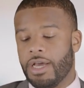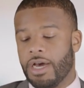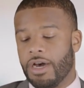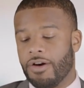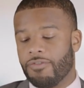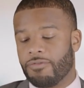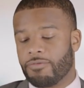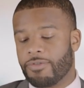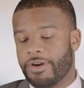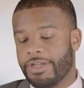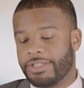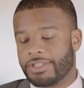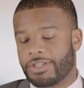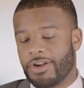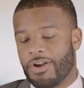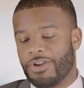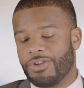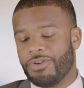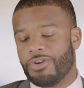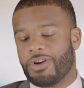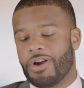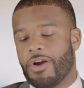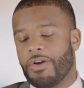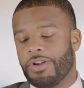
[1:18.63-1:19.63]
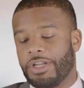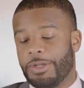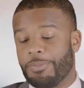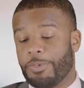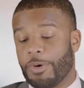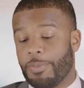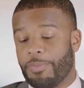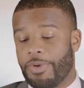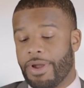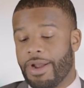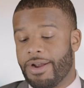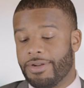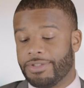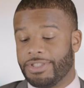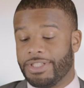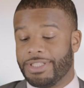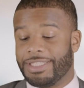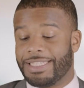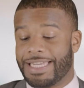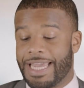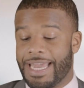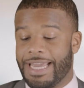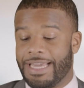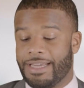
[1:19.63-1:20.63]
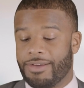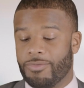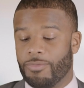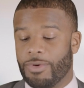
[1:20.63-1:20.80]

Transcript: of risk are you currently prepared to take